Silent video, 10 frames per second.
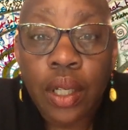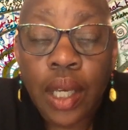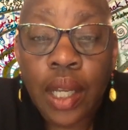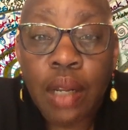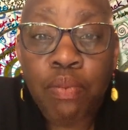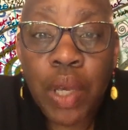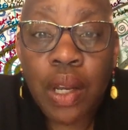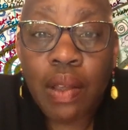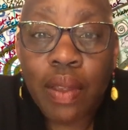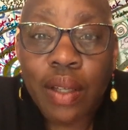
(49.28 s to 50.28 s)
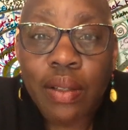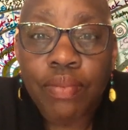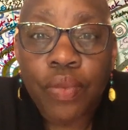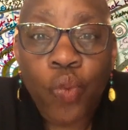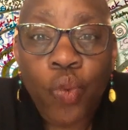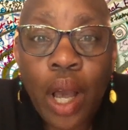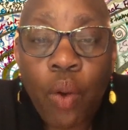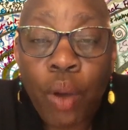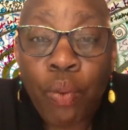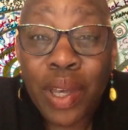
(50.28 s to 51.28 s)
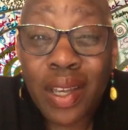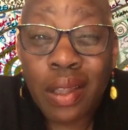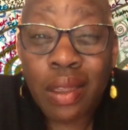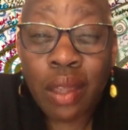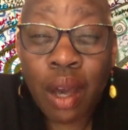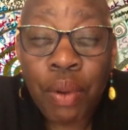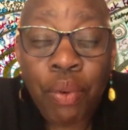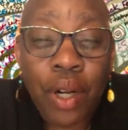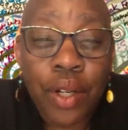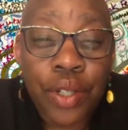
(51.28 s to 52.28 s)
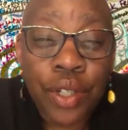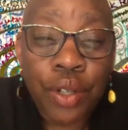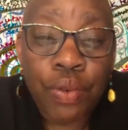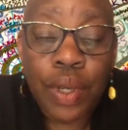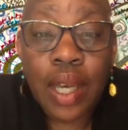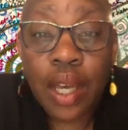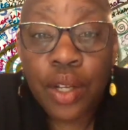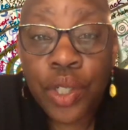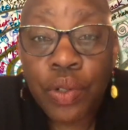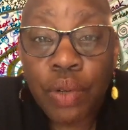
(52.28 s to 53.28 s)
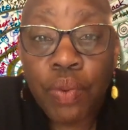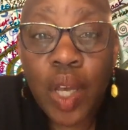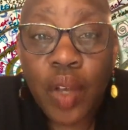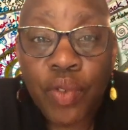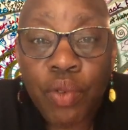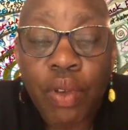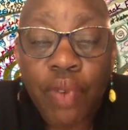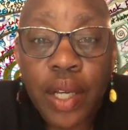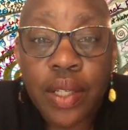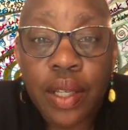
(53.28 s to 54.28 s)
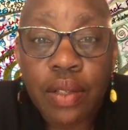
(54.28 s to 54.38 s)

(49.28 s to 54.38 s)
in admitting that, wow, what we thought we were going to do, we can't do it, we have to revise it.